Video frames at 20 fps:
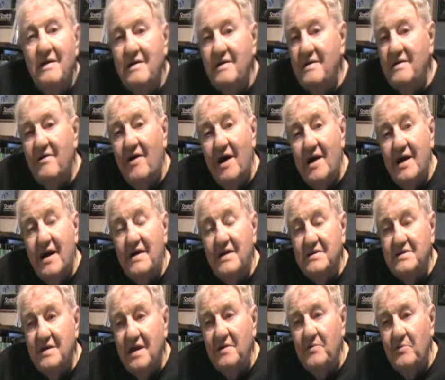I got
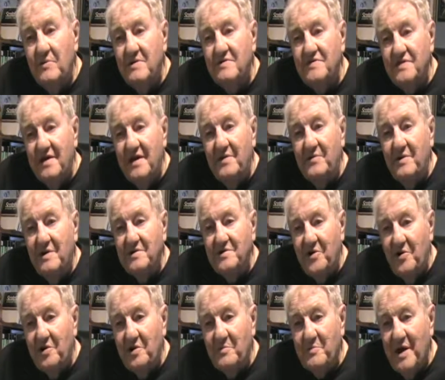to say one thing when you talk